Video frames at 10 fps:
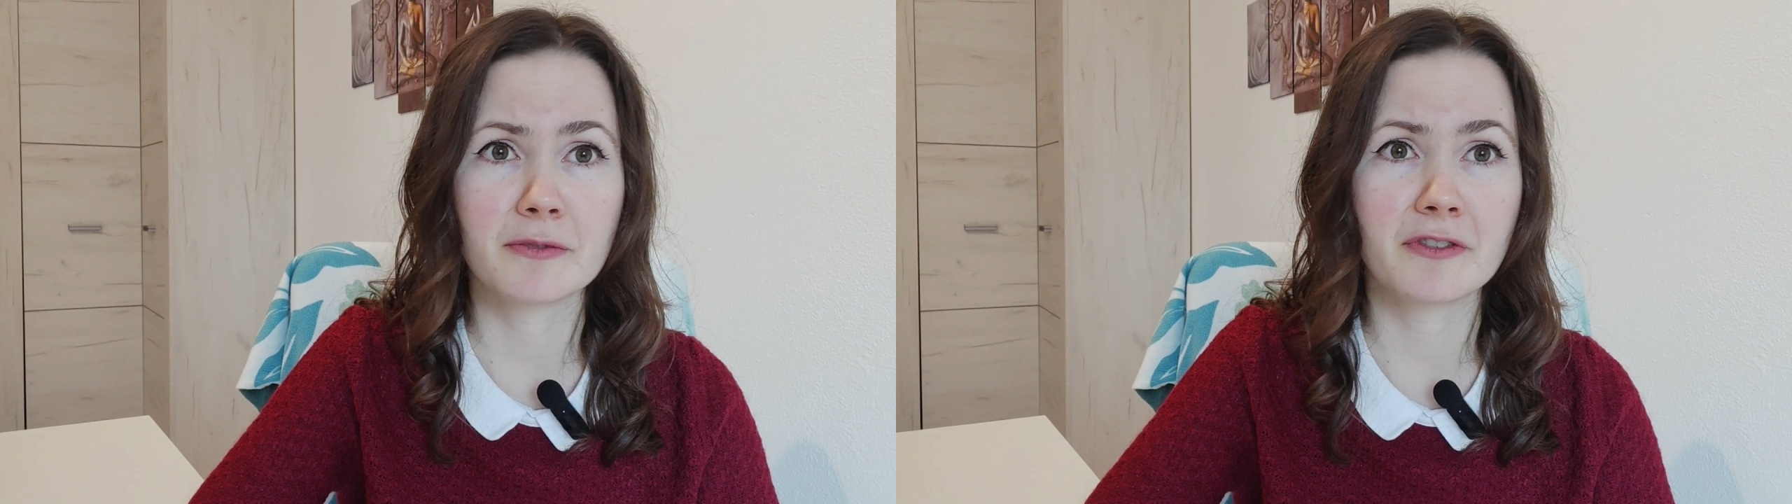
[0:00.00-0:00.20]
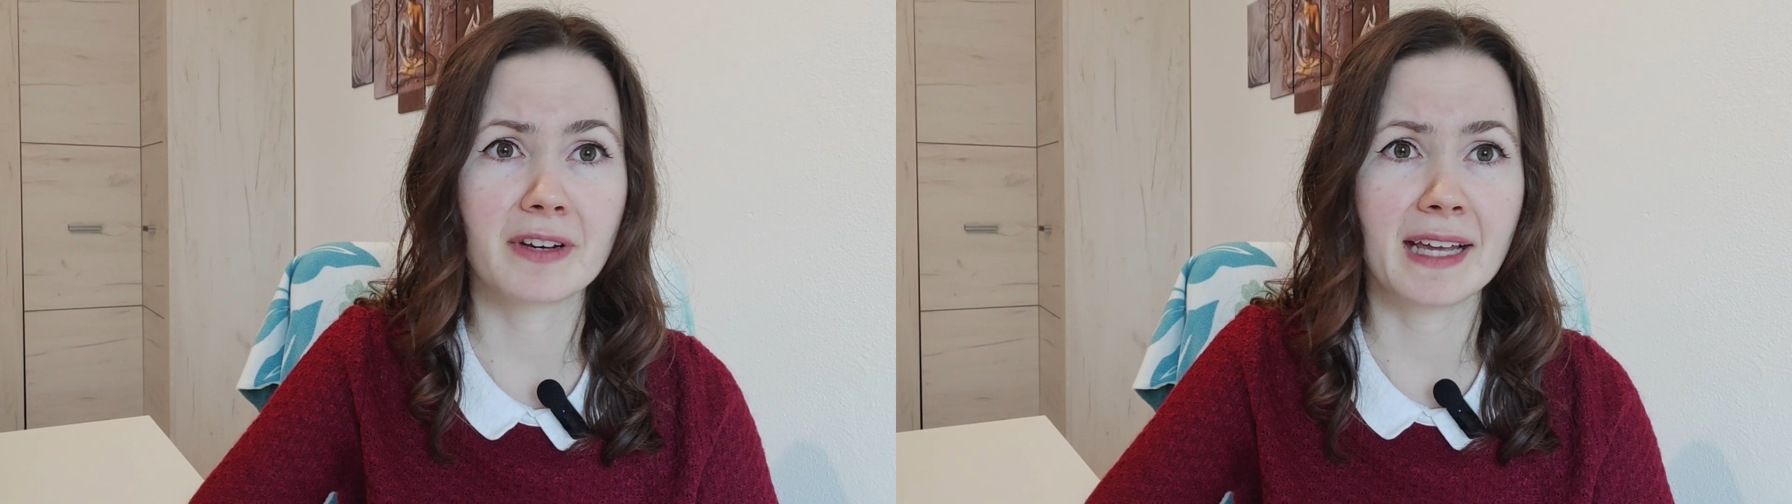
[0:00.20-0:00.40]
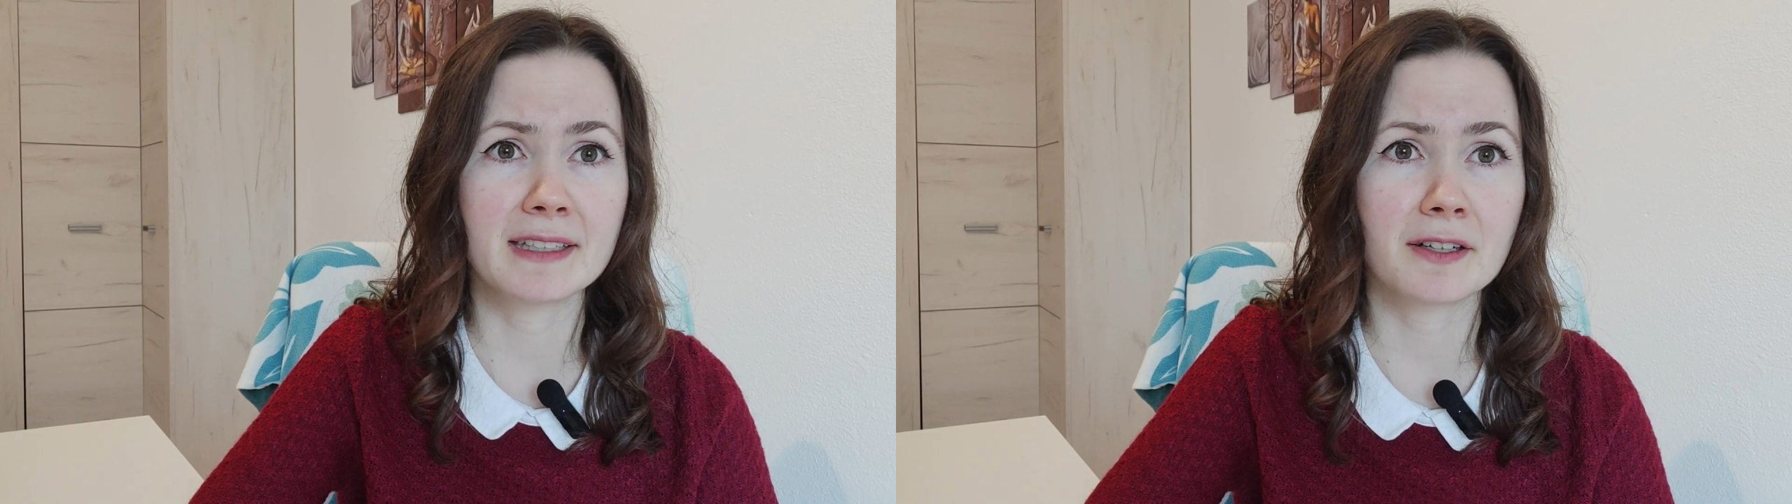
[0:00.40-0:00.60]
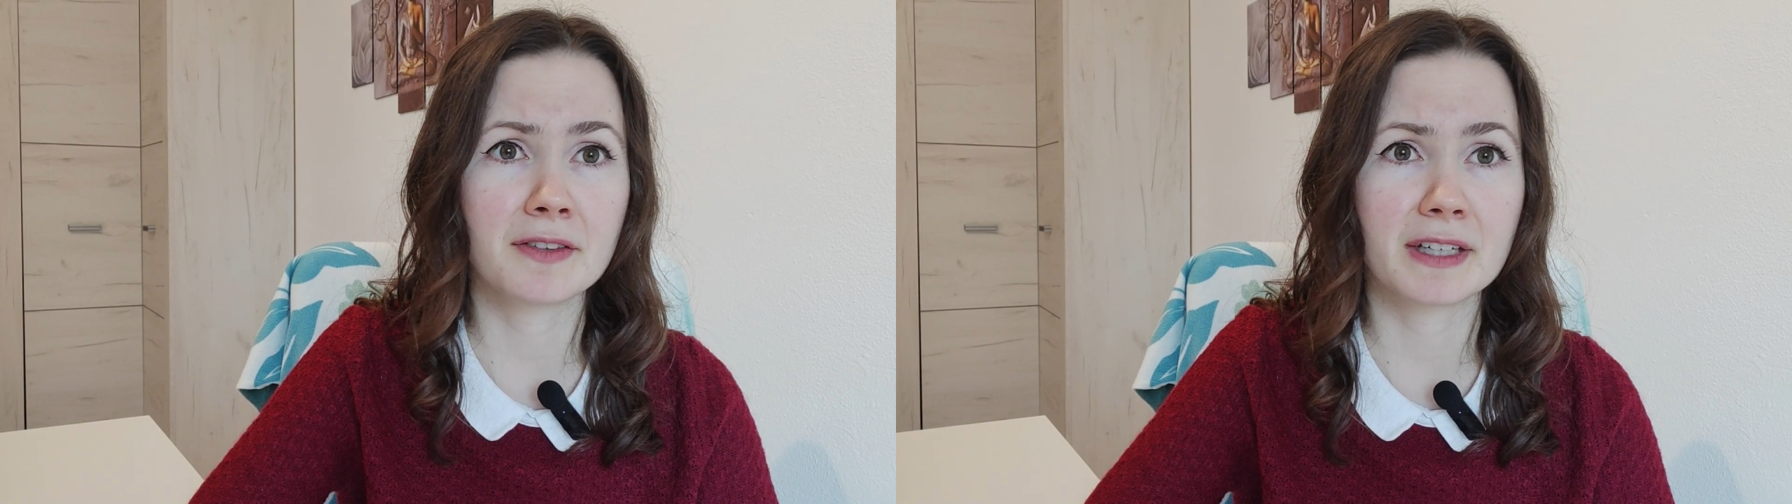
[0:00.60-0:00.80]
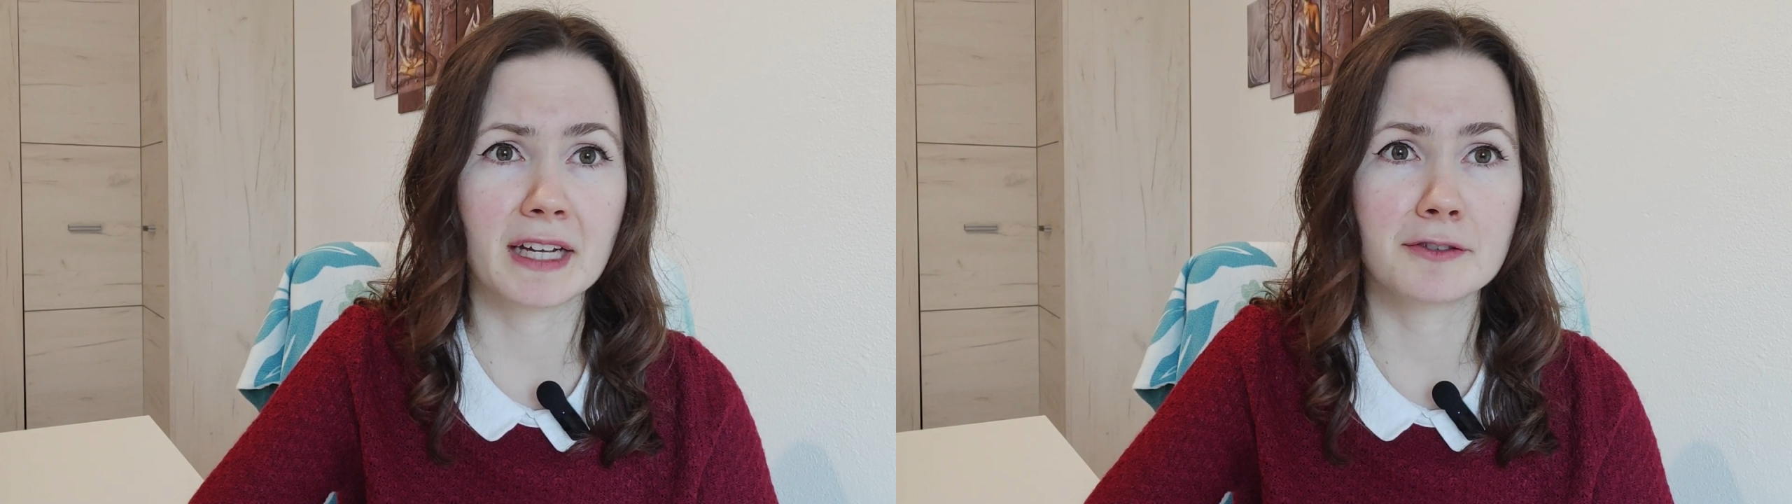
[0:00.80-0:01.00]
flat
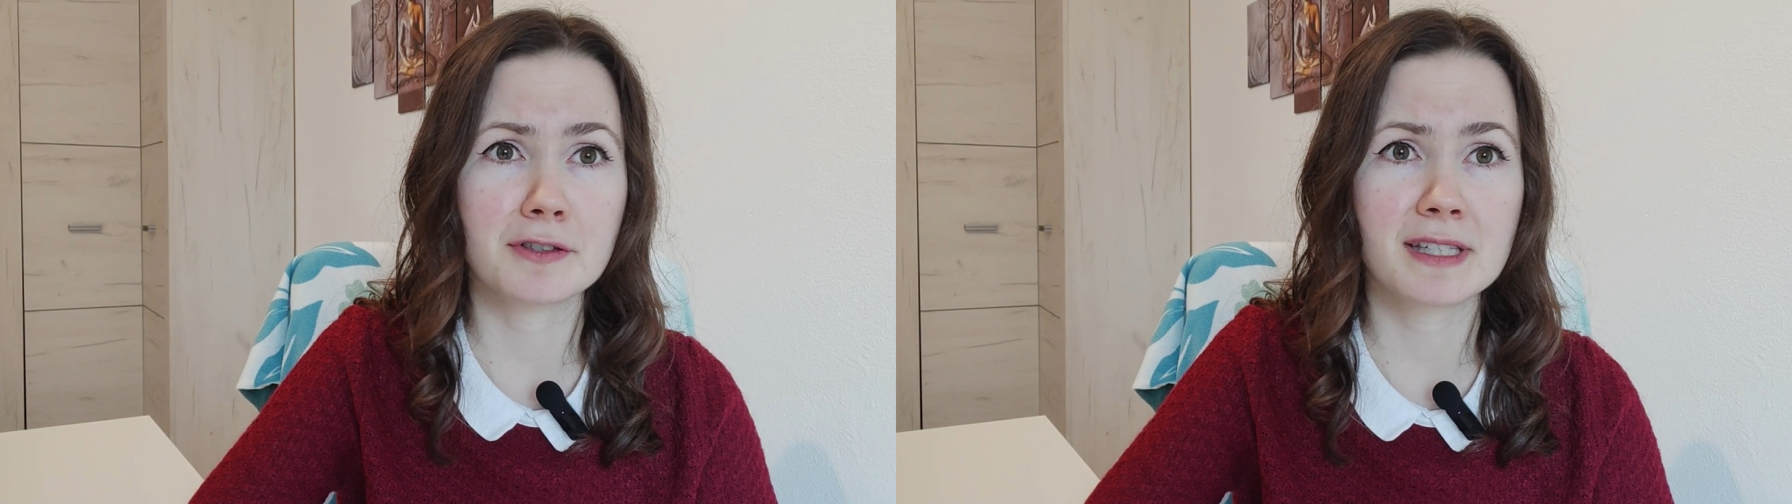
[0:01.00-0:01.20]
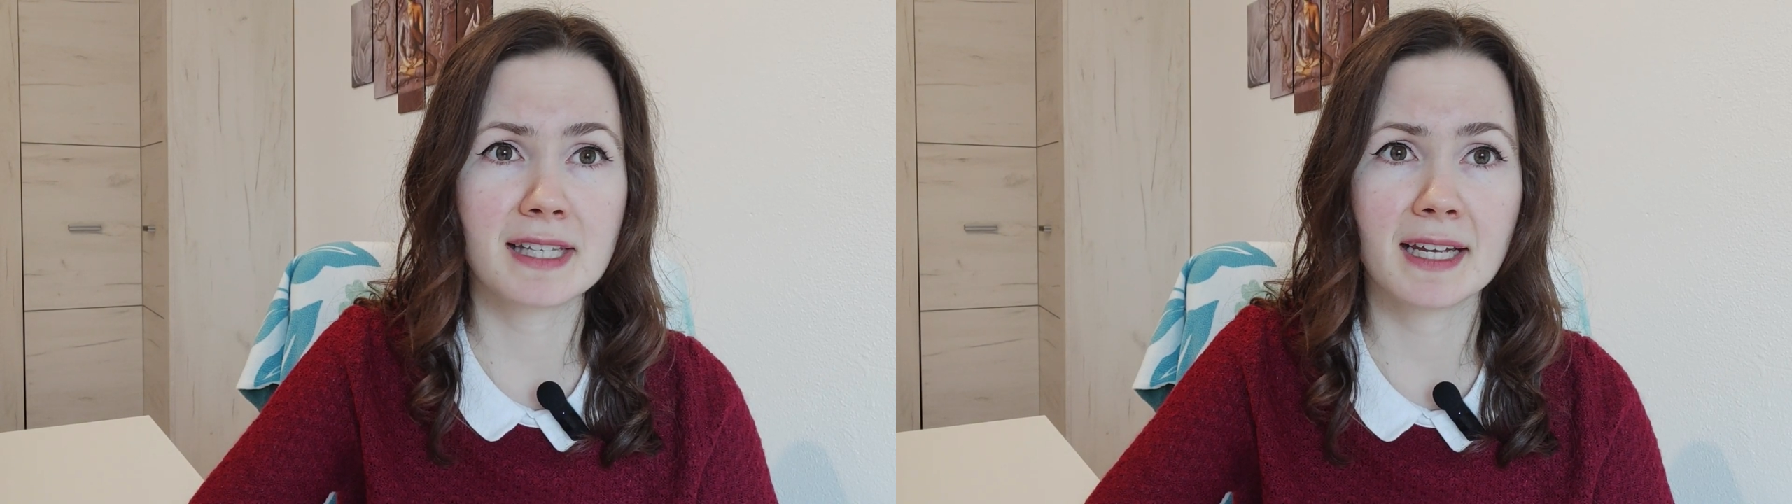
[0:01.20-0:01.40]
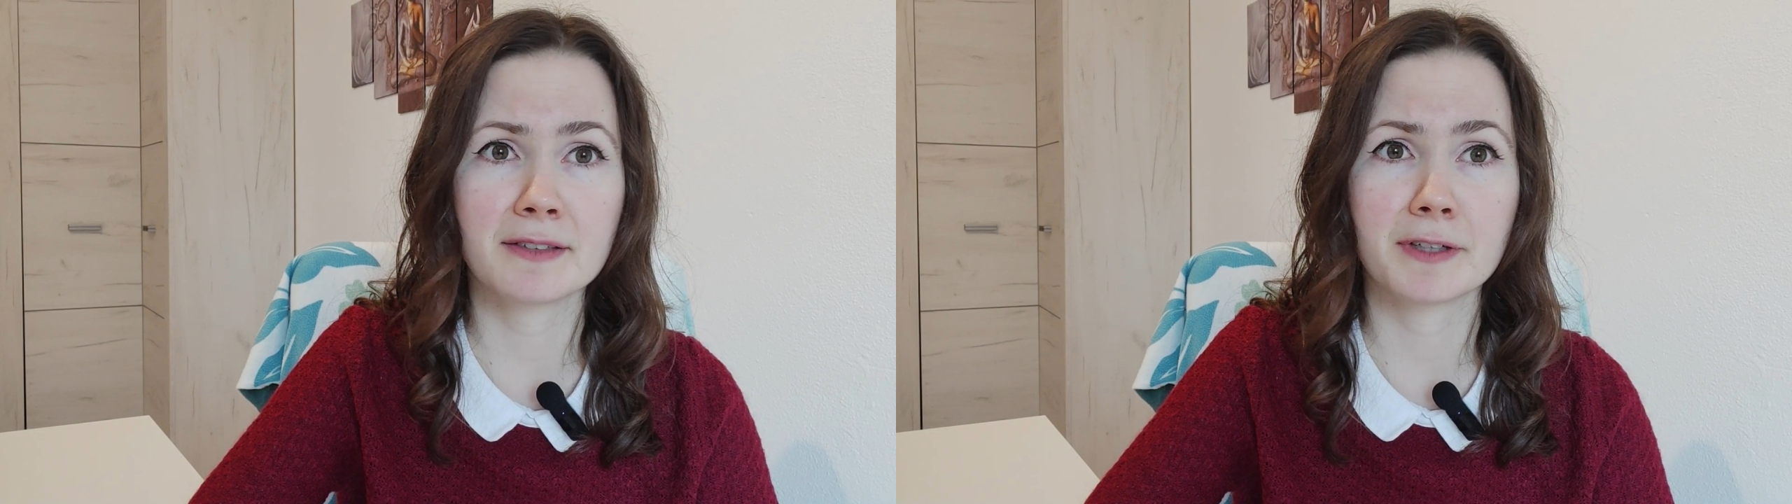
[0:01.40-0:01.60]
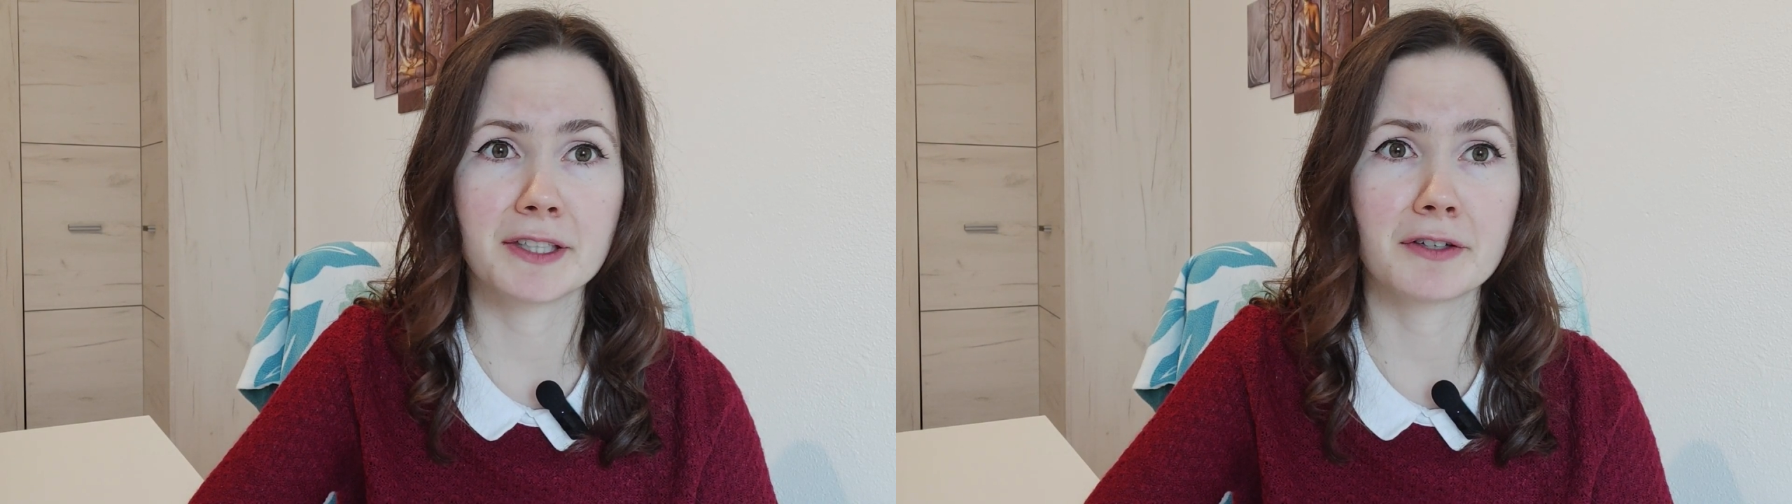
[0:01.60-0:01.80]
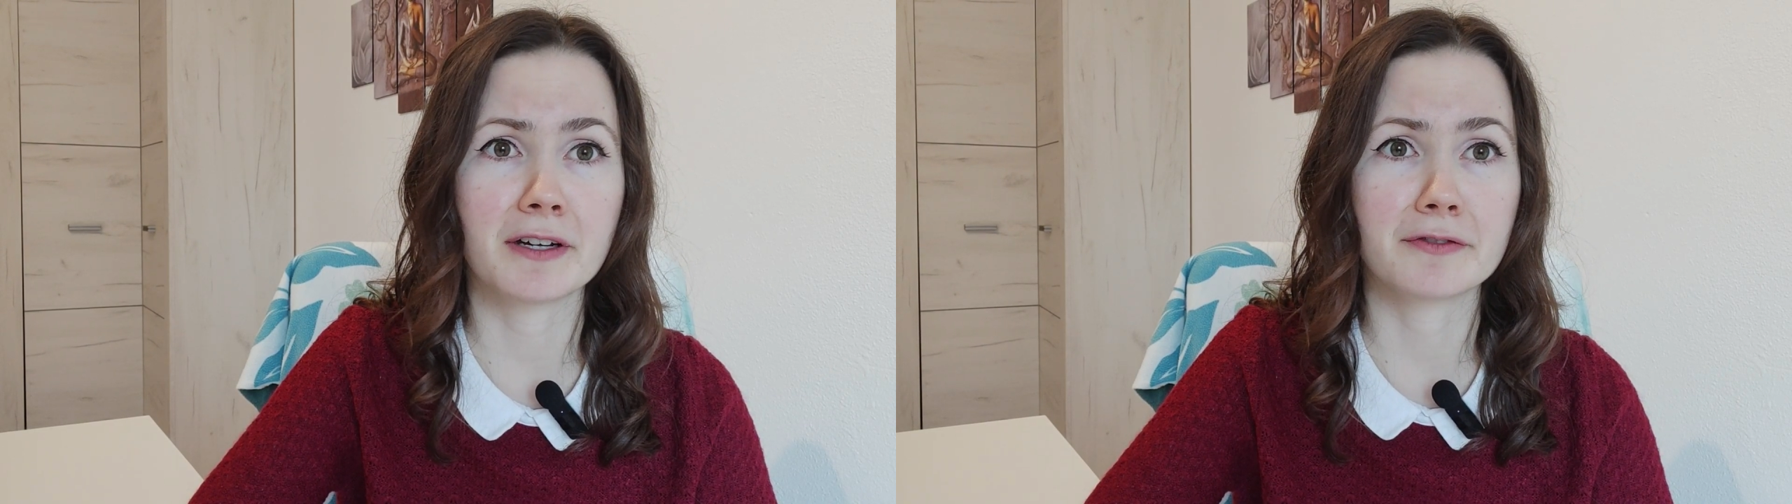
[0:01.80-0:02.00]
on the countryside where
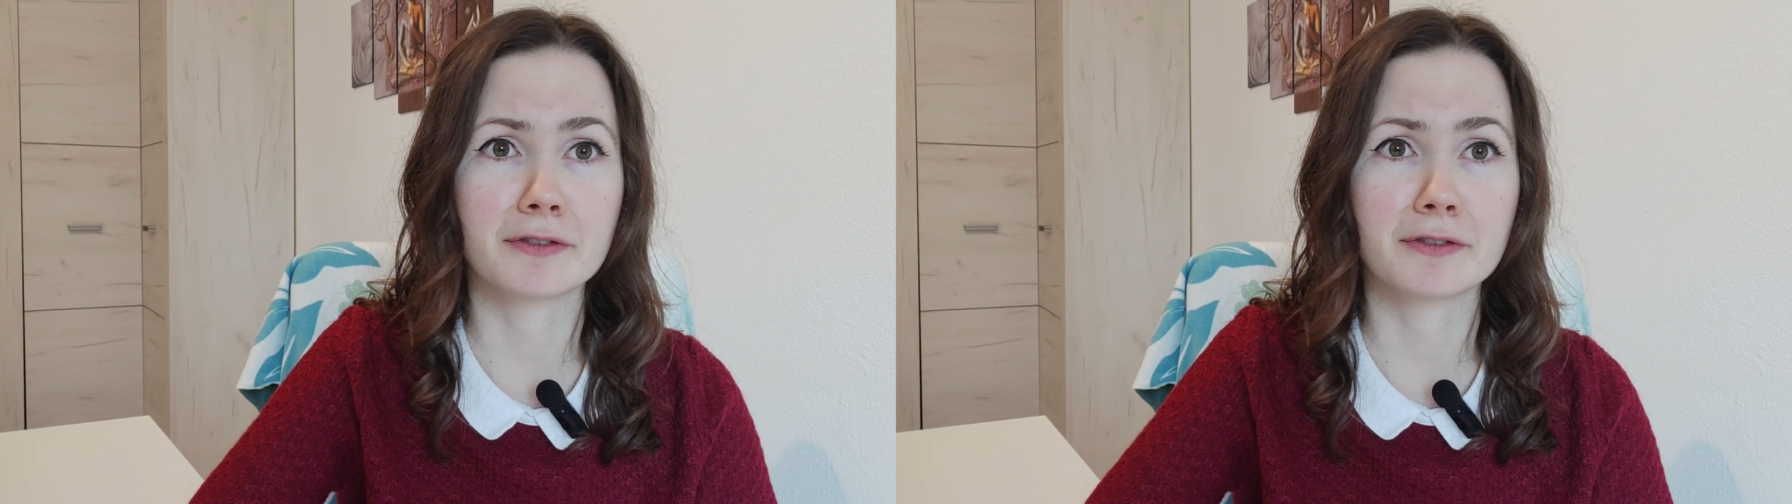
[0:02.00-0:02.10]
you have